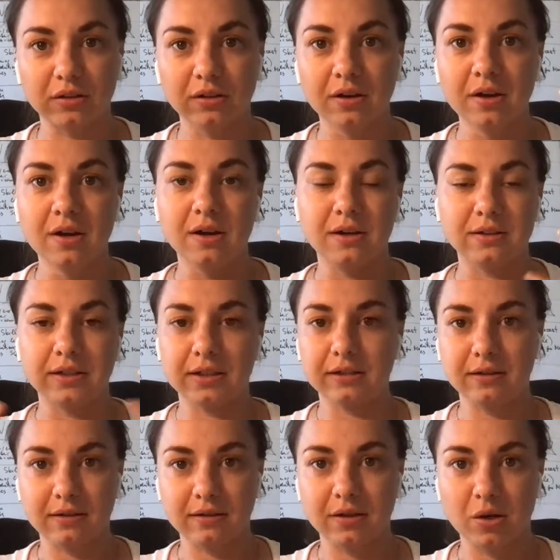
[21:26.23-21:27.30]

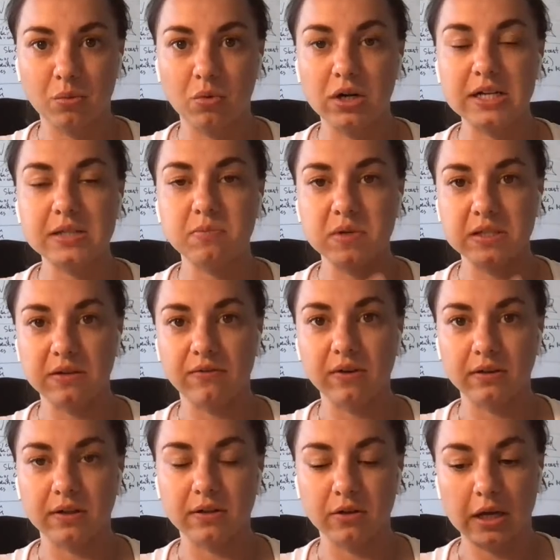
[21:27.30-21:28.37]
manufacturing that
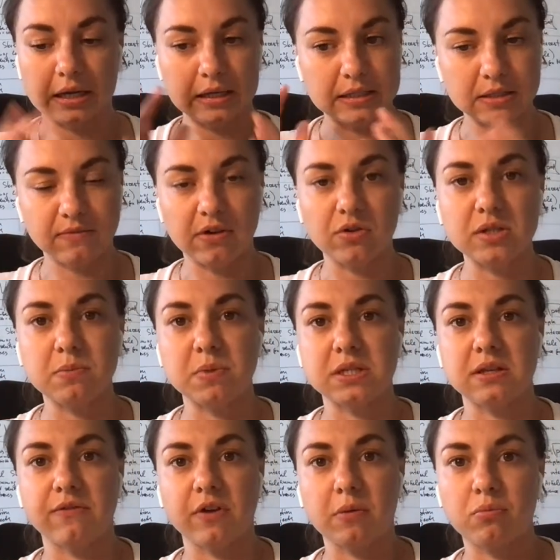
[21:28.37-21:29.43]
work specifically,
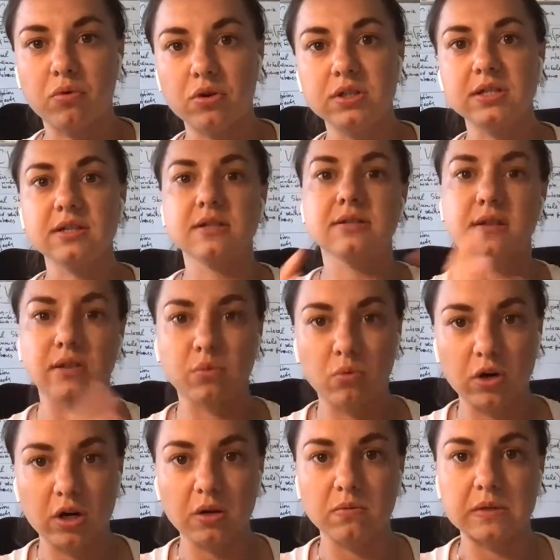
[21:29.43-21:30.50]
like it's very
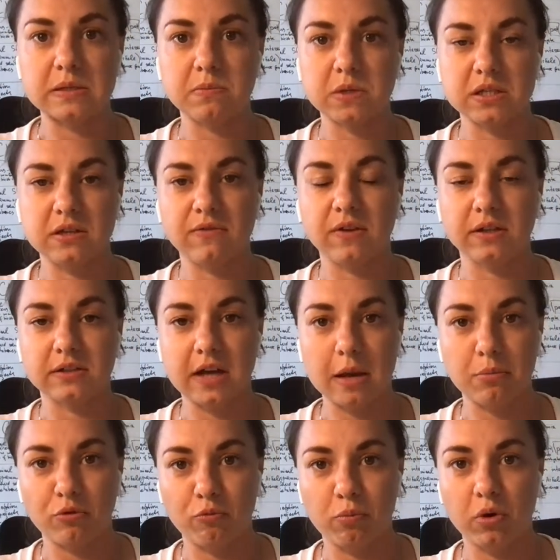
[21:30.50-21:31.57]
specific process that work
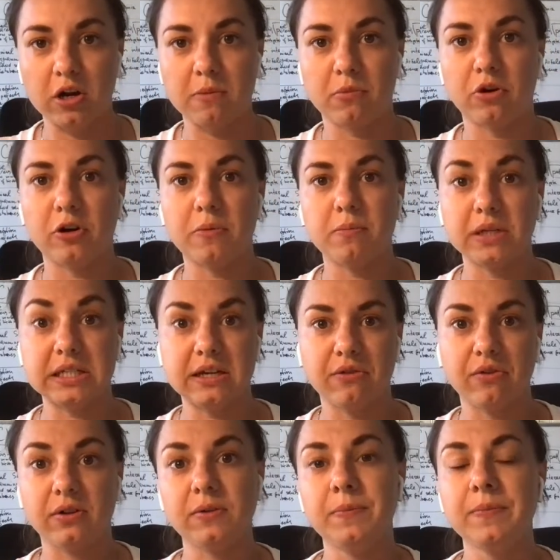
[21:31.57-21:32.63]
with specific type of
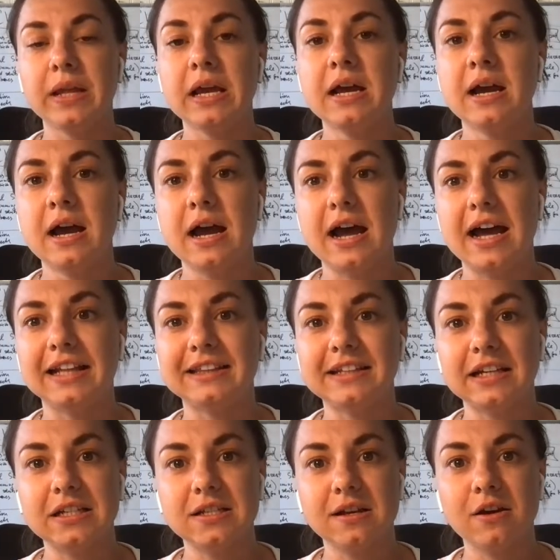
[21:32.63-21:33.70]
polymer material.
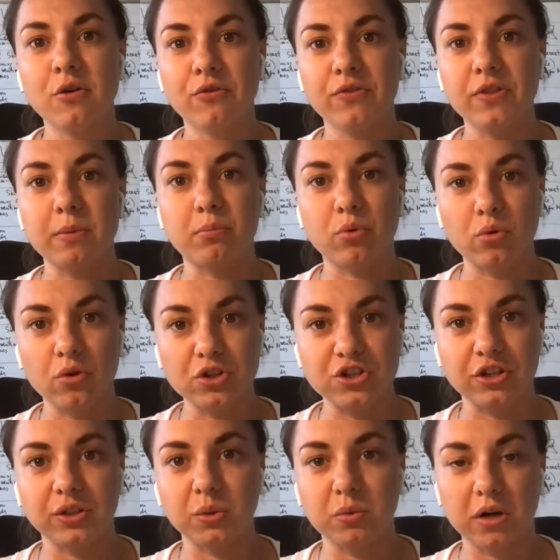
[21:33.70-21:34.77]
And the idea of
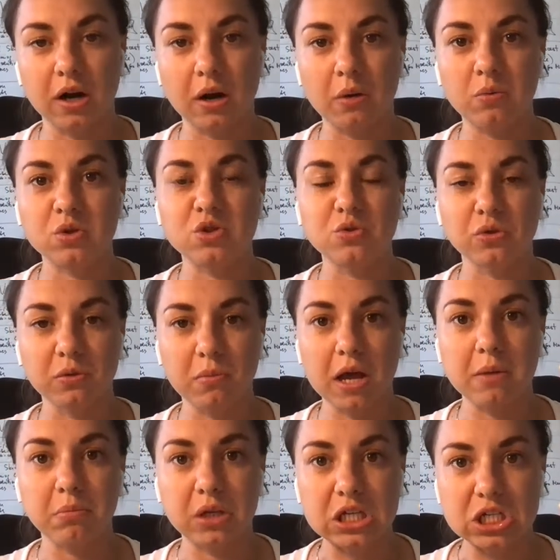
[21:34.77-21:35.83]
the project where I
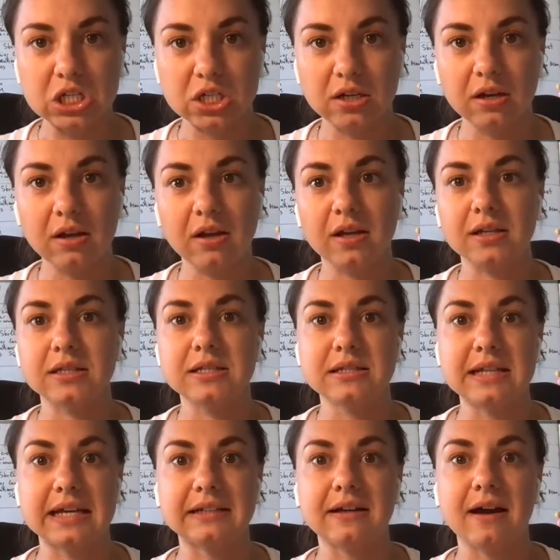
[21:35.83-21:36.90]
was doing my
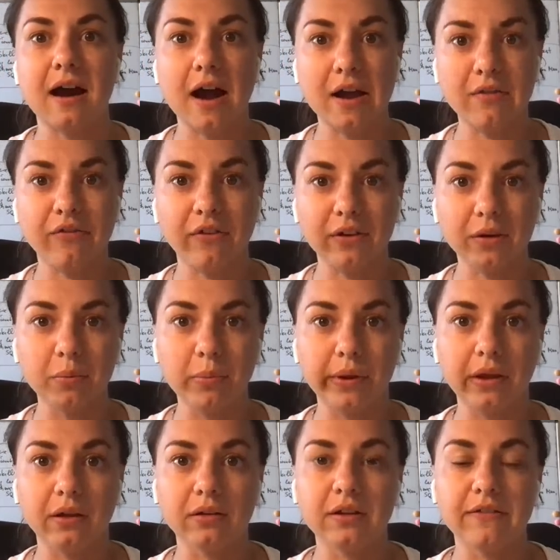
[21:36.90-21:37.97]
PhD is that I will
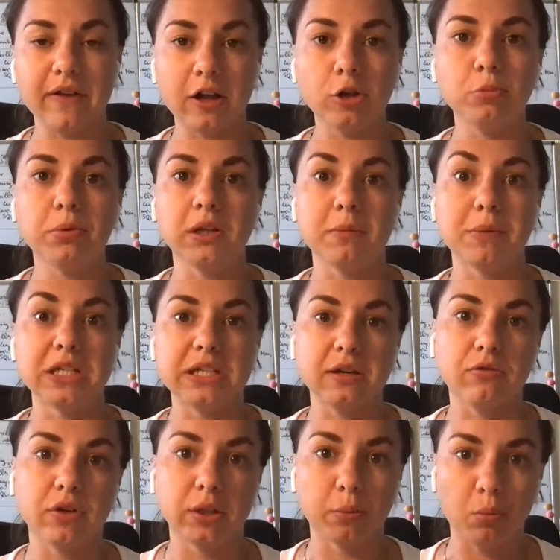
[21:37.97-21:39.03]
be developing a
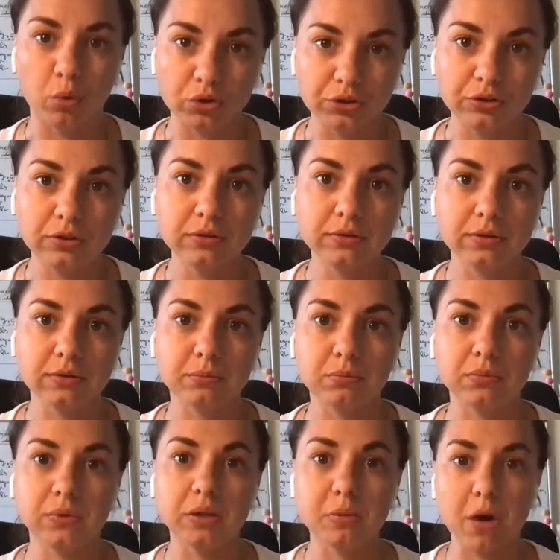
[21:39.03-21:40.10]
material model
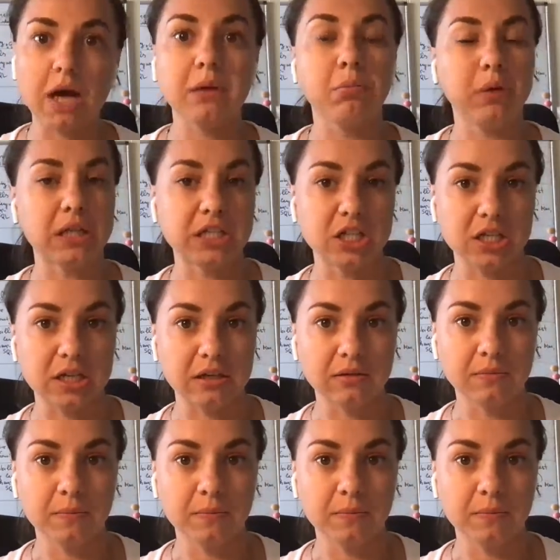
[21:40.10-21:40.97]
in my PhD